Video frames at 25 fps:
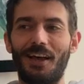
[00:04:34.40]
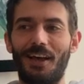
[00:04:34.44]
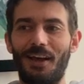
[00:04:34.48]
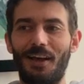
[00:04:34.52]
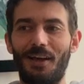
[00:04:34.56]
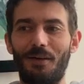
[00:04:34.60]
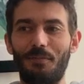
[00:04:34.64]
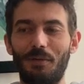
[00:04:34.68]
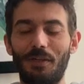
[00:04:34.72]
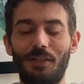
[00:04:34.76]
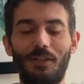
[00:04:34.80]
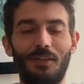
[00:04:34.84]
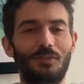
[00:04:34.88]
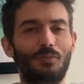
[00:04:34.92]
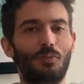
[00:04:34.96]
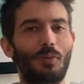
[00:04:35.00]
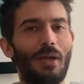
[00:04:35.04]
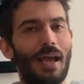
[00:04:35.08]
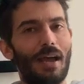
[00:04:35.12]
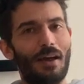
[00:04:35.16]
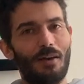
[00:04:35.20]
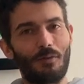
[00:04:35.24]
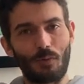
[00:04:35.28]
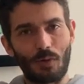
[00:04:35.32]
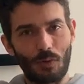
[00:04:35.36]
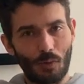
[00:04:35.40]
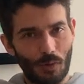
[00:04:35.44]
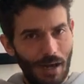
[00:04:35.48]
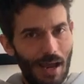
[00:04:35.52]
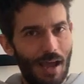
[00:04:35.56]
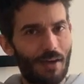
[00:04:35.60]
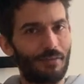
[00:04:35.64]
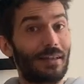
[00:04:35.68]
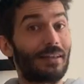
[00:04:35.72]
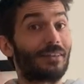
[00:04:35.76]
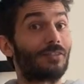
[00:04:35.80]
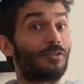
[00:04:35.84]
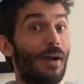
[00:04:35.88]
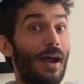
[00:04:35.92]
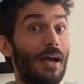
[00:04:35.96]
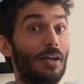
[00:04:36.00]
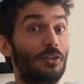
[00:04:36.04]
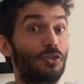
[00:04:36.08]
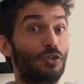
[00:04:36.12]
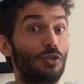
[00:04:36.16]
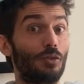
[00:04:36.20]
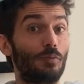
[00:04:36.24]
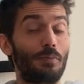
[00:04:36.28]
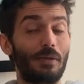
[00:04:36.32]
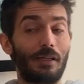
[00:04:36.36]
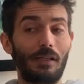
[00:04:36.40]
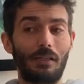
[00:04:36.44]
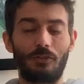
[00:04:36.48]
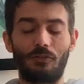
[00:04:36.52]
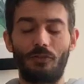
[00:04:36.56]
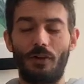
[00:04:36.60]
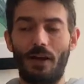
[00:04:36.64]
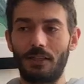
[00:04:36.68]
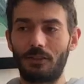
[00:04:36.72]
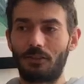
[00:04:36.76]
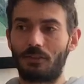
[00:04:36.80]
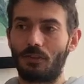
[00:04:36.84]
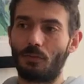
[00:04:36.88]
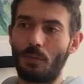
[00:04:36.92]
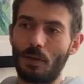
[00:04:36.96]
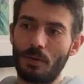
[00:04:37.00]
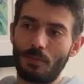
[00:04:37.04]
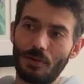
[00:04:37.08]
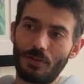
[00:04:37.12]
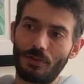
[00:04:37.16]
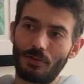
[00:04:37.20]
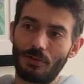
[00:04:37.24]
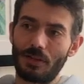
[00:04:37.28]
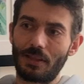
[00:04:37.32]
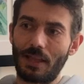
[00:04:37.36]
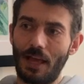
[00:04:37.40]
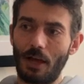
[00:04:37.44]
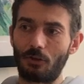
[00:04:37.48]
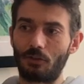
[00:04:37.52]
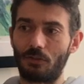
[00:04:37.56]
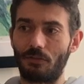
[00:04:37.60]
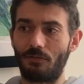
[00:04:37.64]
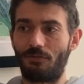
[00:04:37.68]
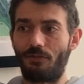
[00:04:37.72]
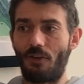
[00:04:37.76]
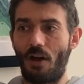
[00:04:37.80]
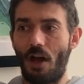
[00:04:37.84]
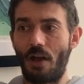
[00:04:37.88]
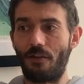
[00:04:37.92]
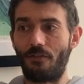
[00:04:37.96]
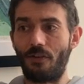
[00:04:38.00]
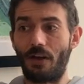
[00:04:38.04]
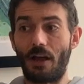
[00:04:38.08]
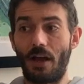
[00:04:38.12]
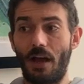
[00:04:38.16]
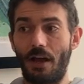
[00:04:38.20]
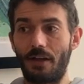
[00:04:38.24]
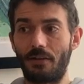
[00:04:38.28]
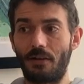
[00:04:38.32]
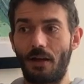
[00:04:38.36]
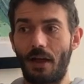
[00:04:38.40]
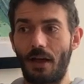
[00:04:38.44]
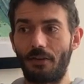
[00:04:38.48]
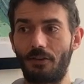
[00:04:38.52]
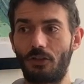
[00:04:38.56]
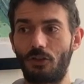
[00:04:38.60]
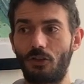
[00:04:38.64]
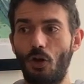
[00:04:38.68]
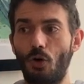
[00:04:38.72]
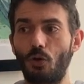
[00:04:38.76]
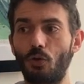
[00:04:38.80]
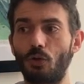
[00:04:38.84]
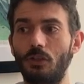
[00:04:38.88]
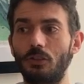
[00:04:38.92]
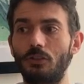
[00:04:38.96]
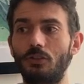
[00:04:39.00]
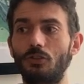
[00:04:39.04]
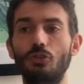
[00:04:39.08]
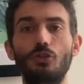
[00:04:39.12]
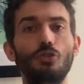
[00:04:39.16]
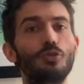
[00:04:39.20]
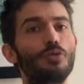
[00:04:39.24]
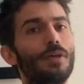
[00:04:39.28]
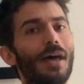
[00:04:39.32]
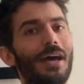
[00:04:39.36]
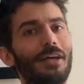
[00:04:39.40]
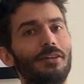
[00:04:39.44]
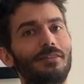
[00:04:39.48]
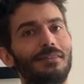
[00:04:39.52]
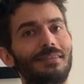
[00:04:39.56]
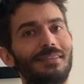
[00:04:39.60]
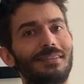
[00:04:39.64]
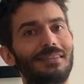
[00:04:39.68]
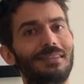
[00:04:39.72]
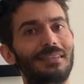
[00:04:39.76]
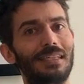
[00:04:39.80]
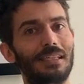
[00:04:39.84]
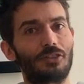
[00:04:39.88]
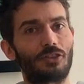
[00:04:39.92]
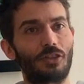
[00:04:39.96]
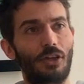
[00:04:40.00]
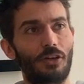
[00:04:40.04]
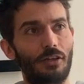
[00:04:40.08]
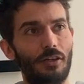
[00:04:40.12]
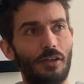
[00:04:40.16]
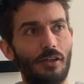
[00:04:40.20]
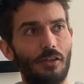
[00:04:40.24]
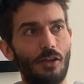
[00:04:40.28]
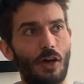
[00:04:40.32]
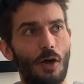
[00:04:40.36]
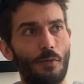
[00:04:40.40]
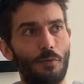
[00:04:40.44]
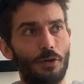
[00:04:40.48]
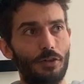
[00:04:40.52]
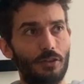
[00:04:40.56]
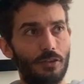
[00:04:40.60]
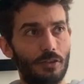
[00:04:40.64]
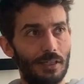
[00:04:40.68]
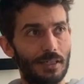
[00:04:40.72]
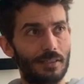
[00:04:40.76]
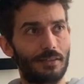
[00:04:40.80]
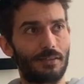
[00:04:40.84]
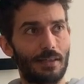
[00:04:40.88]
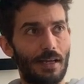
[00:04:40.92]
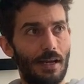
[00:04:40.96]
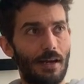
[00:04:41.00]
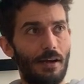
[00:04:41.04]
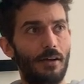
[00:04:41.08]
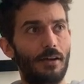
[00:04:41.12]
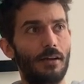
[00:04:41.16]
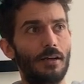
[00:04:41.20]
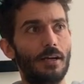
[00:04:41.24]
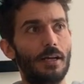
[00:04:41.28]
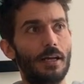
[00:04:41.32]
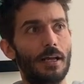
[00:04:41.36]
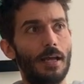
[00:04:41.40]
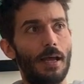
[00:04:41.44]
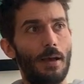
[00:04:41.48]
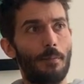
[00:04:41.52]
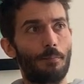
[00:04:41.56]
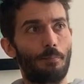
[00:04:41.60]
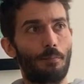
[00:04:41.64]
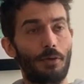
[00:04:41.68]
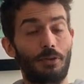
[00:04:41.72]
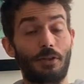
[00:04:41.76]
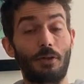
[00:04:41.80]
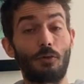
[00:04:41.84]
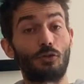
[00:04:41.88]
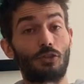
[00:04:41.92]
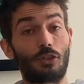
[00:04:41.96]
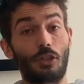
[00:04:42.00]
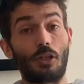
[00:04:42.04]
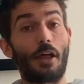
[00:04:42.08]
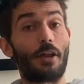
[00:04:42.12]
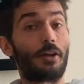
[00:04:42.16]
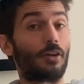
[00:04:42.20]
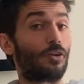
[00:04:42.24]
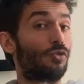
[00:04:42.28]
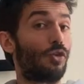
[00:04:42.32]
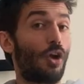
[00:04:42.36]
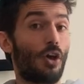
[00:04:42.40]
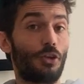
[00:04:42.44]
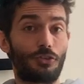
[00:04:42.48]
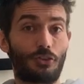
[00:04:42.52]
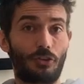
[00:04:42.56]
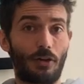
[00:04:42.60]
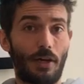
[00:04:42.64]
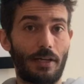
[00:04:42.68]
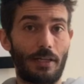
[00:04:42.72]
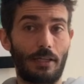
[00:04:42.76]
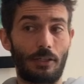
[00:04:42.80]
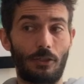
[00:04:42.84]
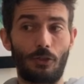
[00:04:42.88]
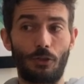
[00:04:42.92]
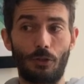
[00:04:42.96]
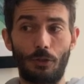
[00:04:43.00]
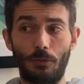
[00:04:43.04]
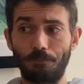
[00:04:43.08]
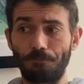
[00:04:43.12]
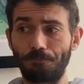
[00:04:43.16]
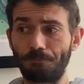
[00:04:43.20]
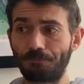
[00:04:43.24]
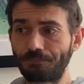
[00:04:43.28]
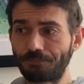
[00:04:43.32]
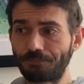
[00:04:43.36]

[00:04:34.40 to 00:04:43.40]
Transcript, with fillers: uh, because we, we want to have that gradual build, right? So maybe 3,005. I, I, I totaled 2,600 kilometers this year, but there was a lot of cross training too,